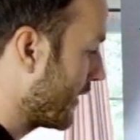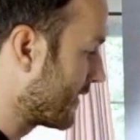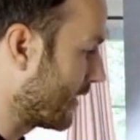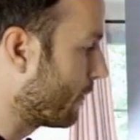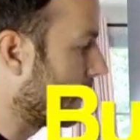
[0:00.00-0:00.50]
with,
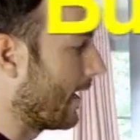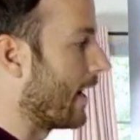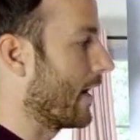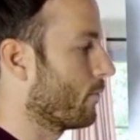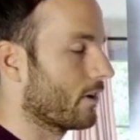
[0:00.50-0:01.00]
something
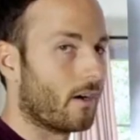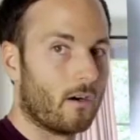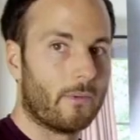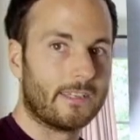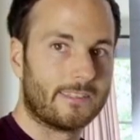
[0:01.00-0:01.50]
I would
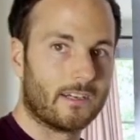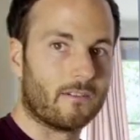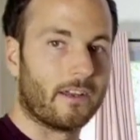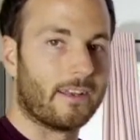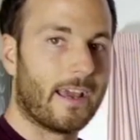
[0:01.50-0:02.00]
call
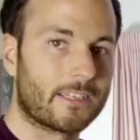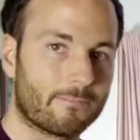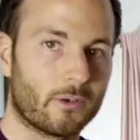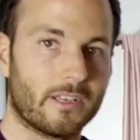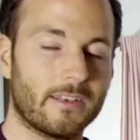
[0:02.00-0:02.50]
myself an
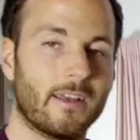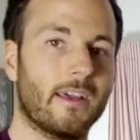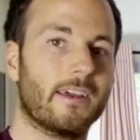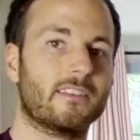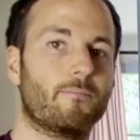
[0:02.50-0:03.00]
expert in, is